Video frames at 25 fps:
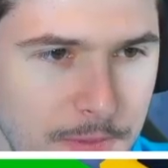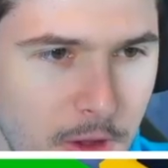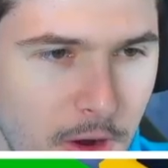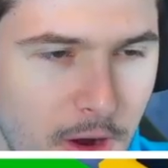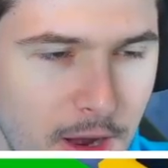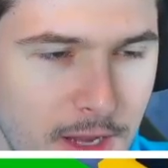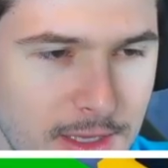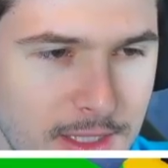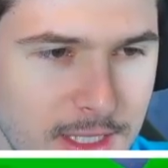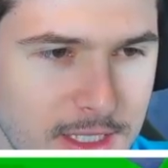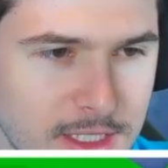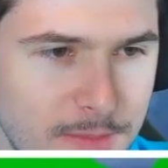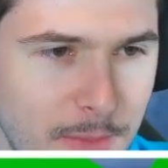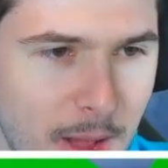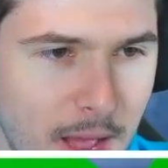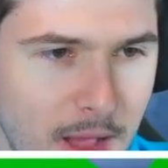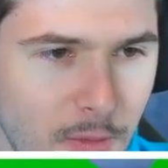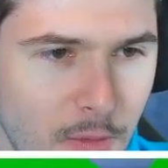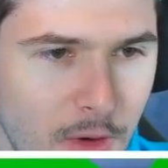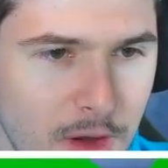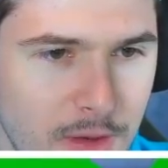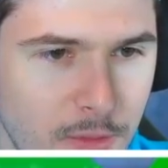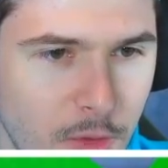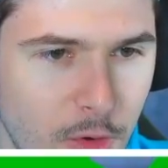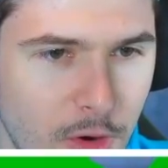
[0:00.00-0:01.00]
All right, let's buy
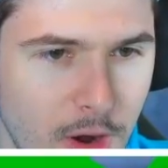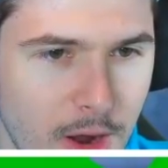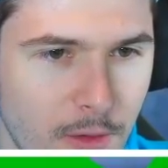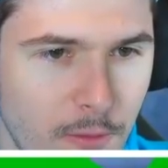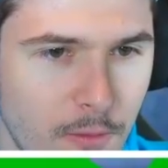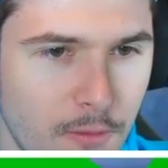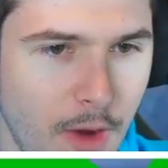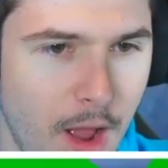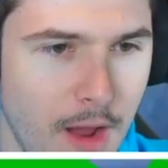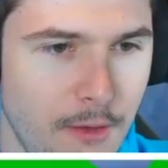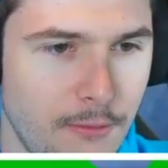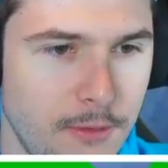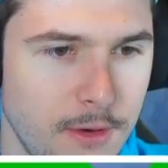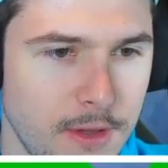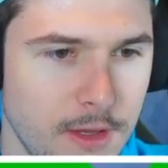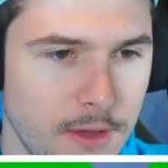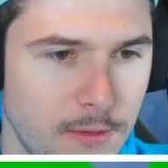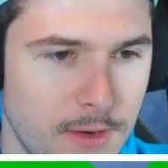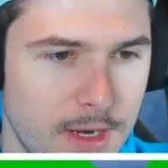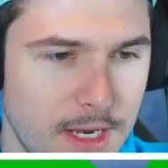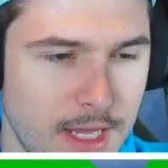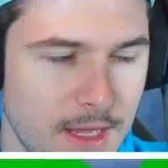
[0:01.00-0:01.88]
one more. I, I really want